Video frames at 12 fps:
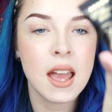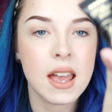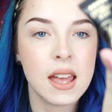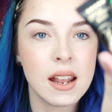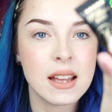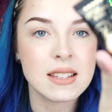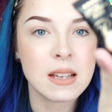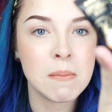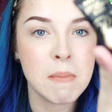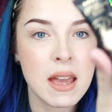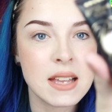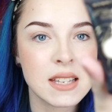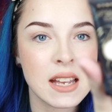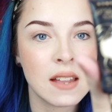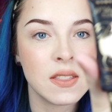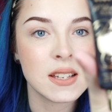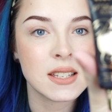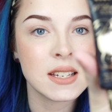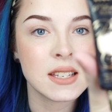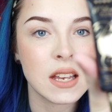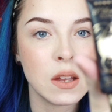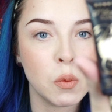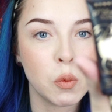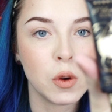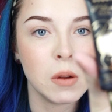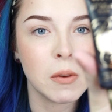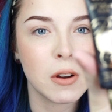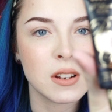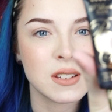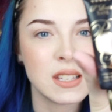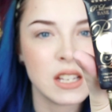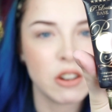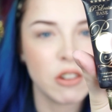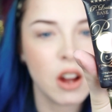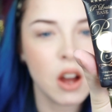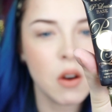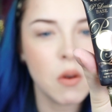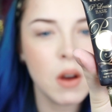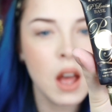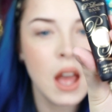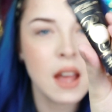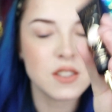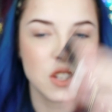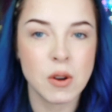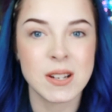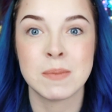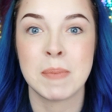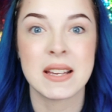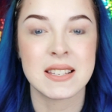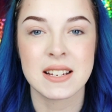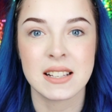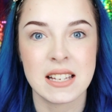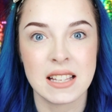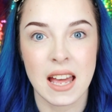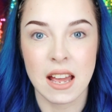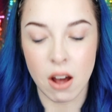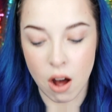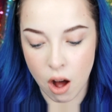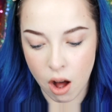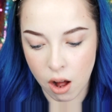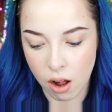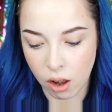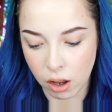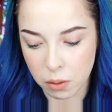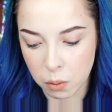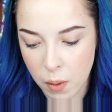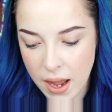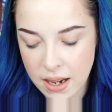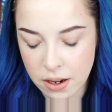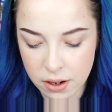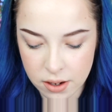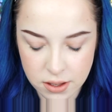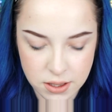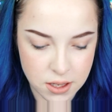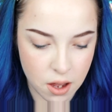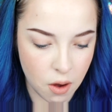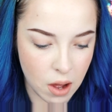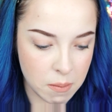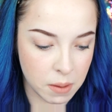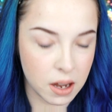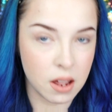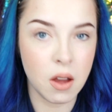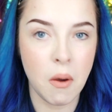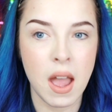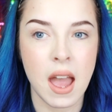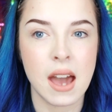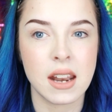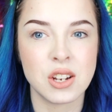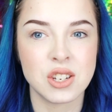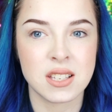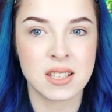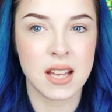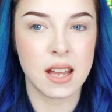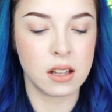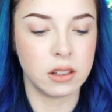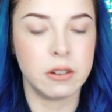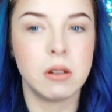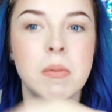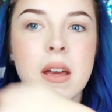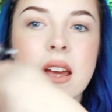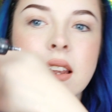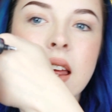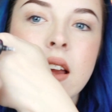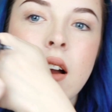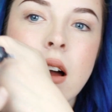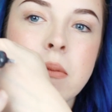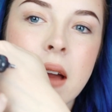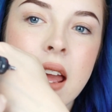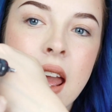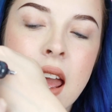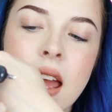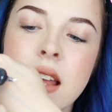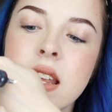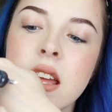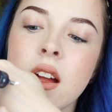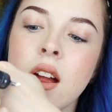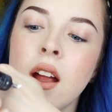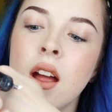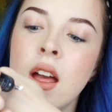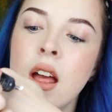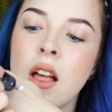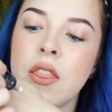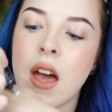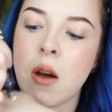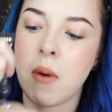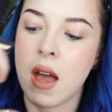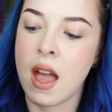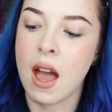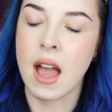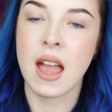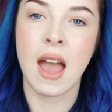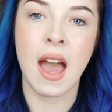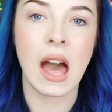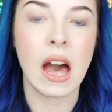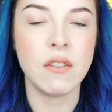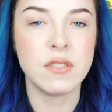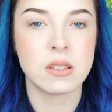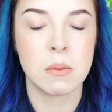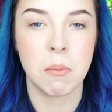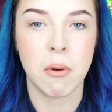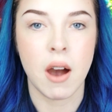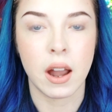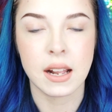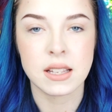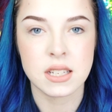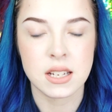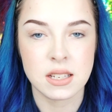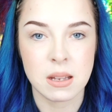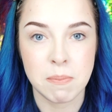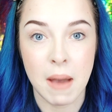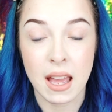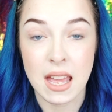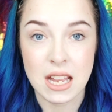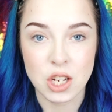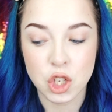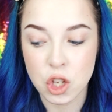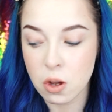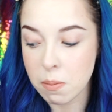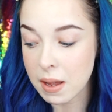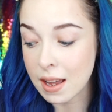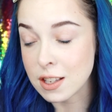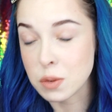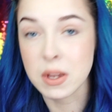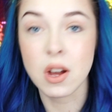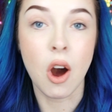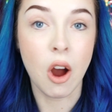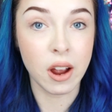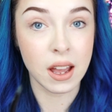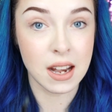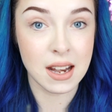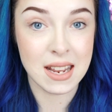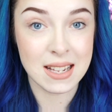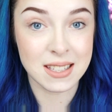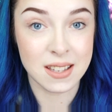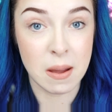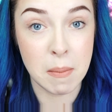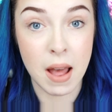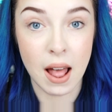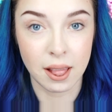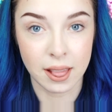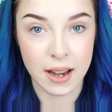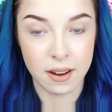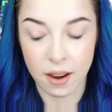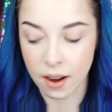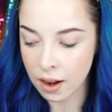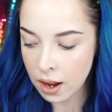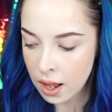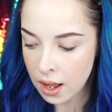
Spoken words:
It is amazing, and this is in Rumor 0, so it's basically like all white. So I'm gonna go ahead and just set a little bit like on my hand here. That way I have some product to dip back into because we are gonna need some later.